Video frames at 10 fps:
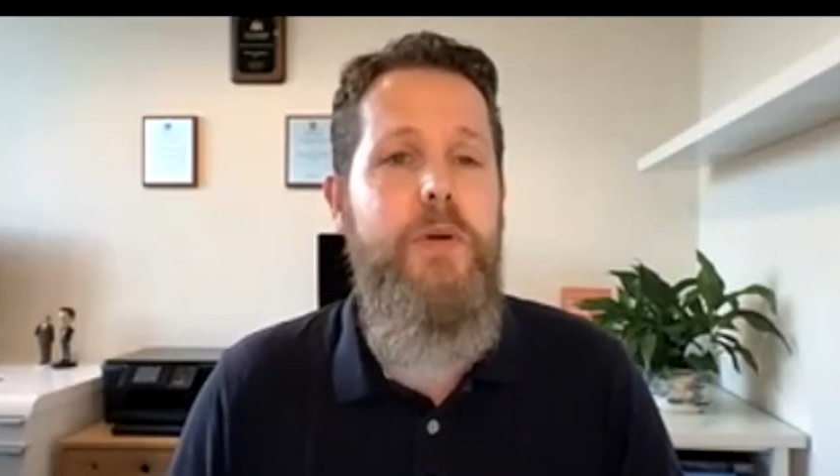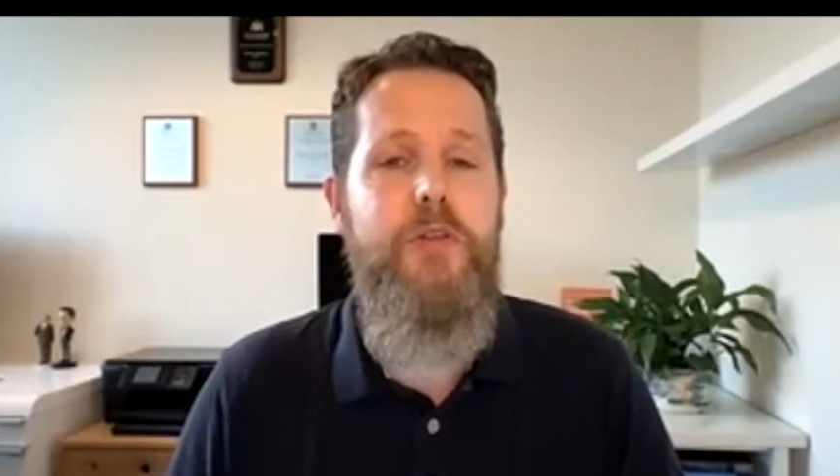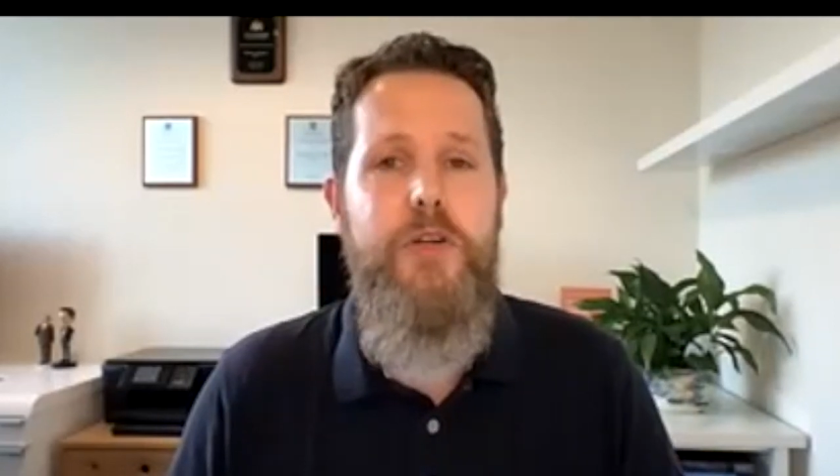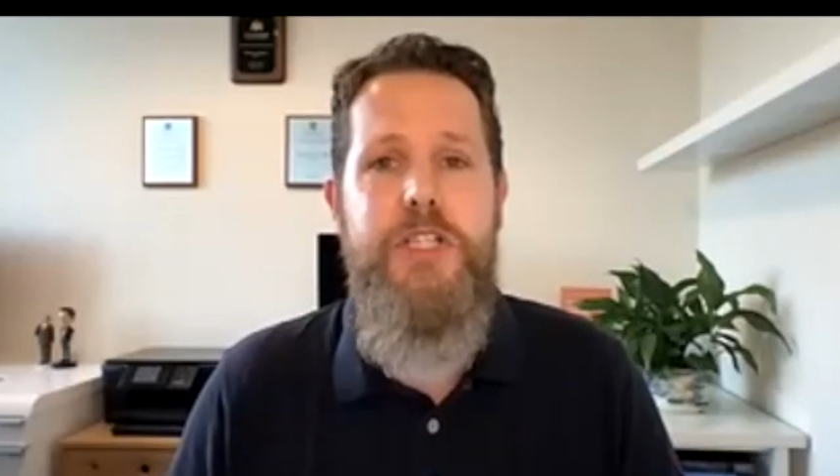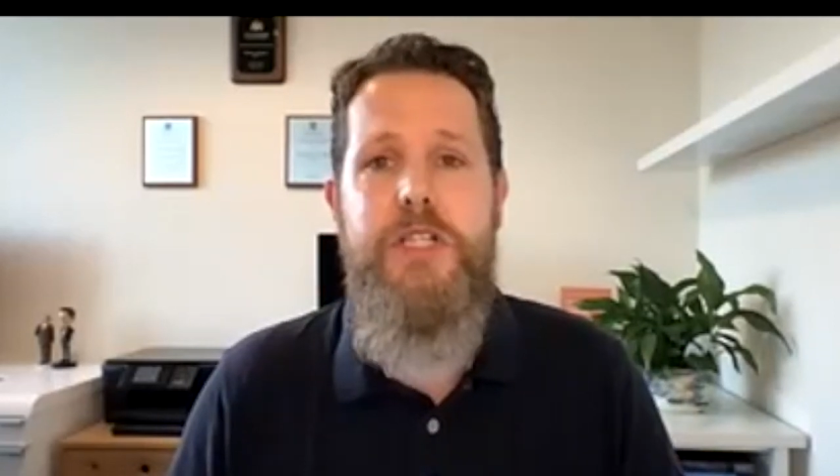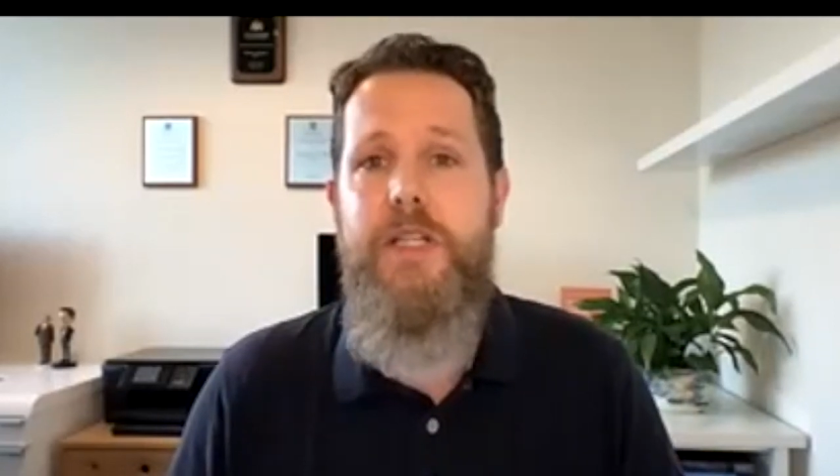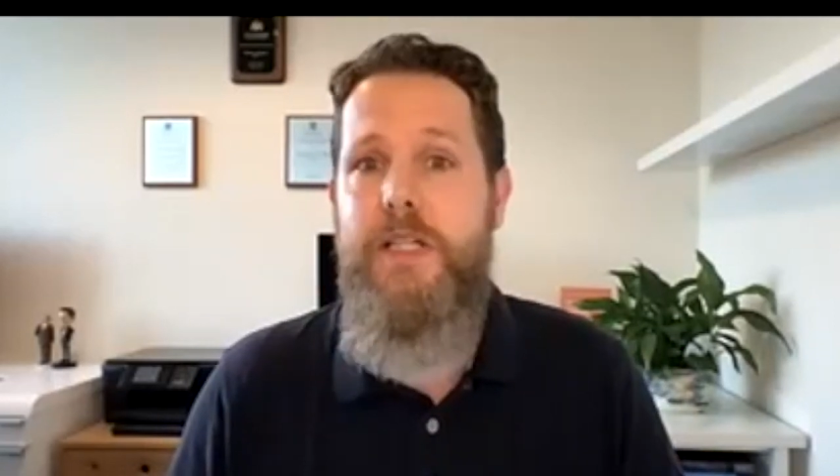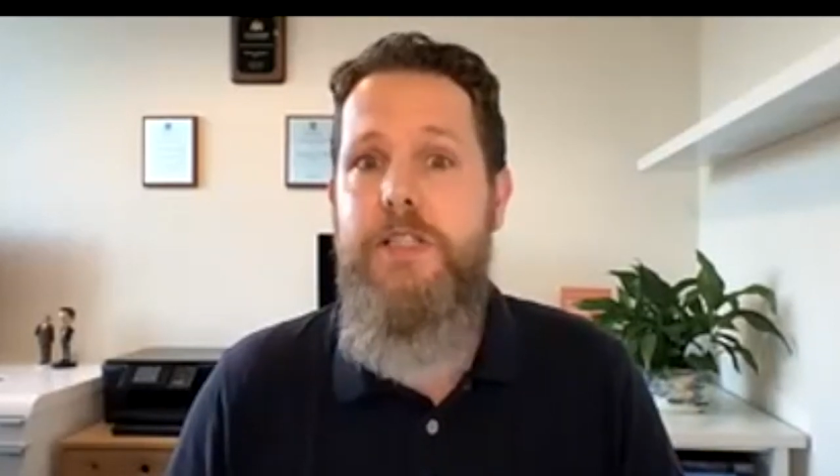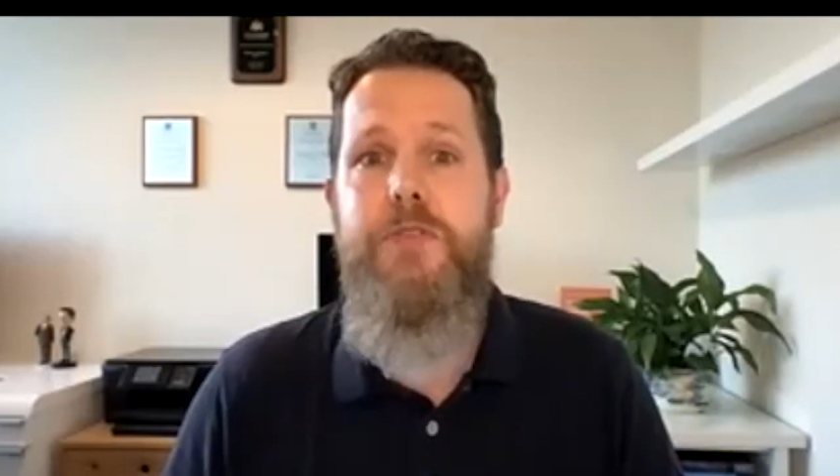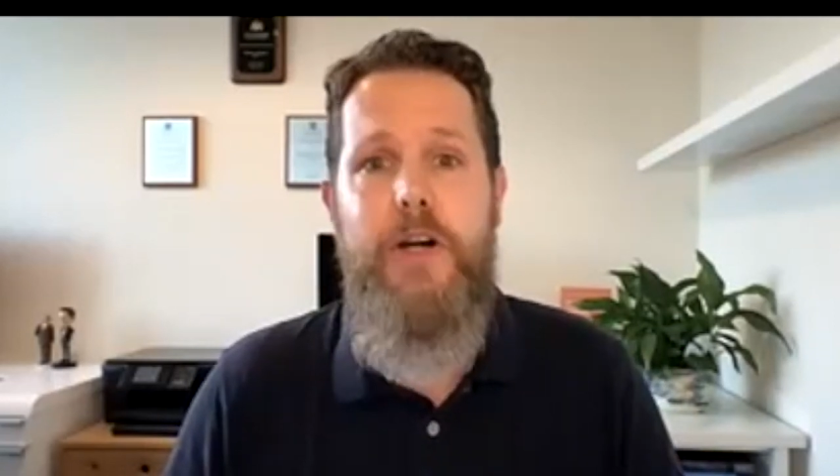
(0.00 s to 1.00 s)
innovation
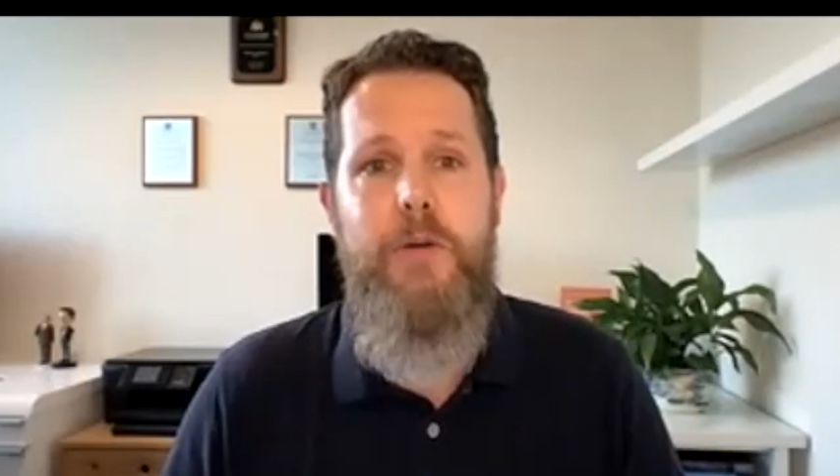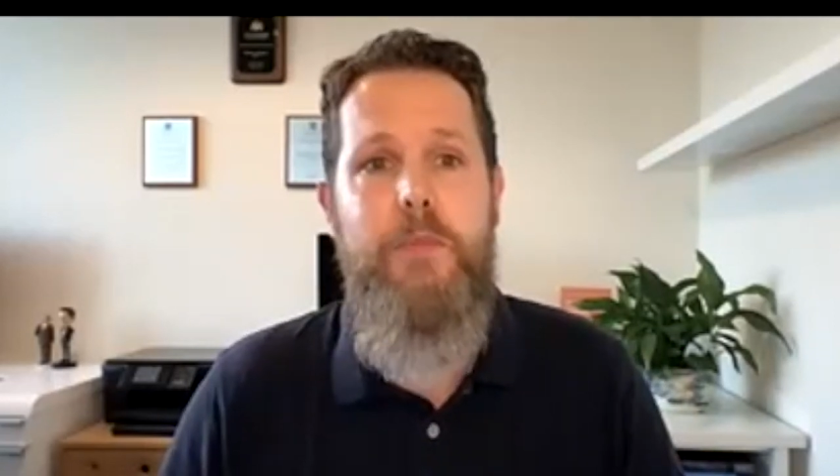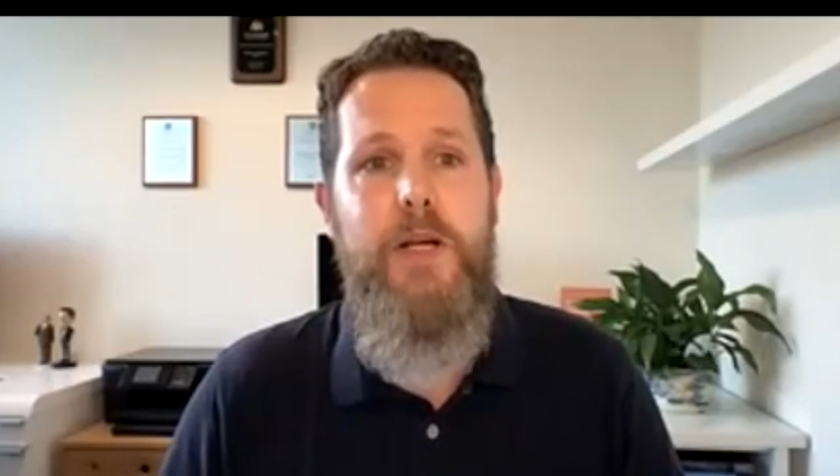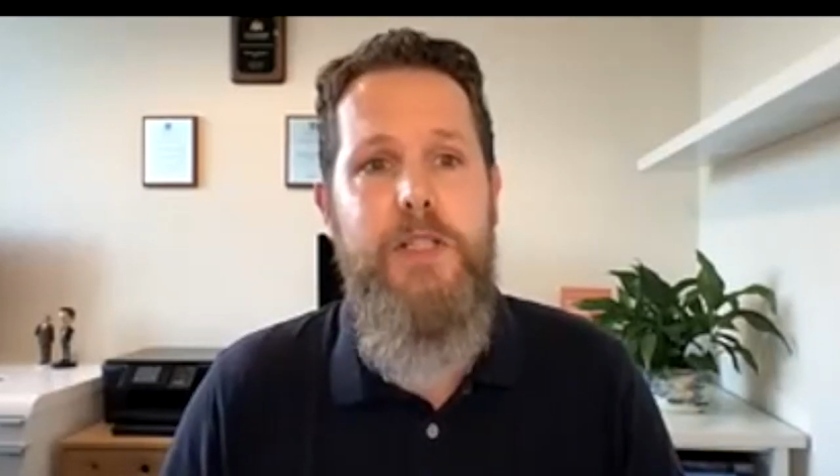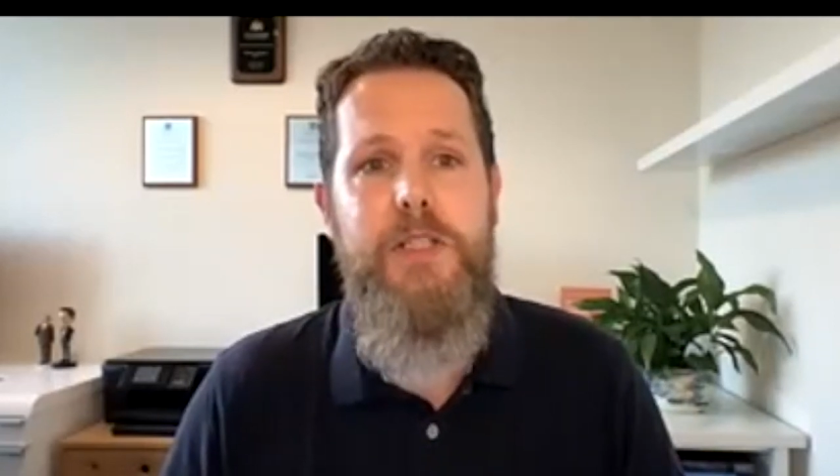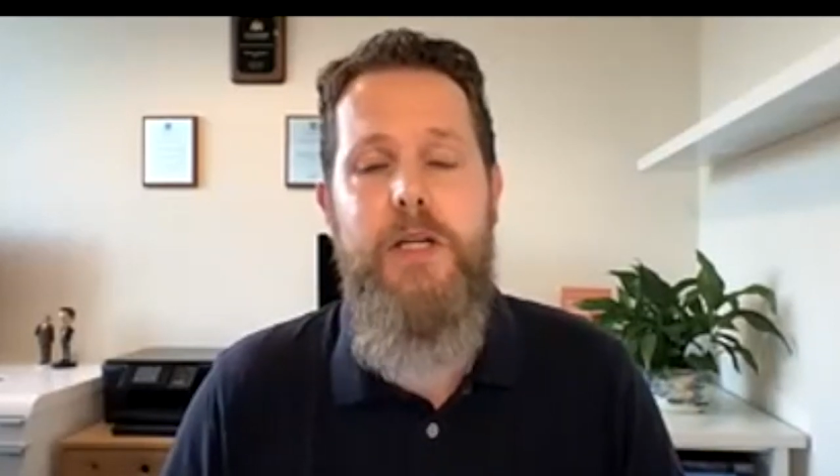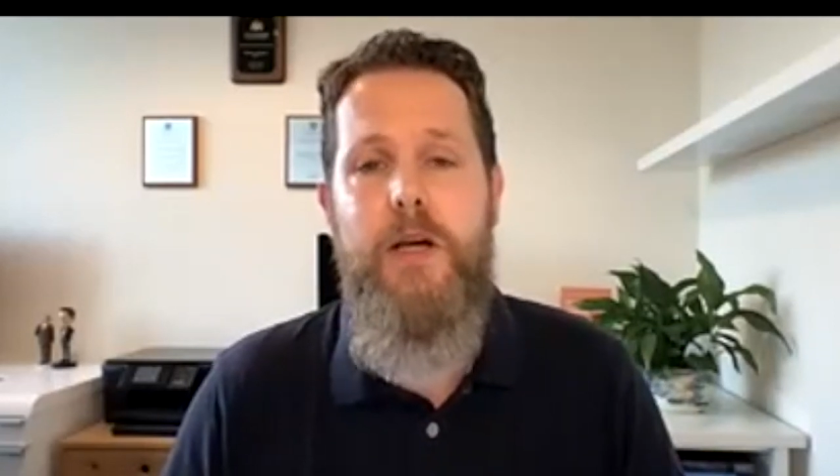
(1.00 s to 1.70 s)
is very much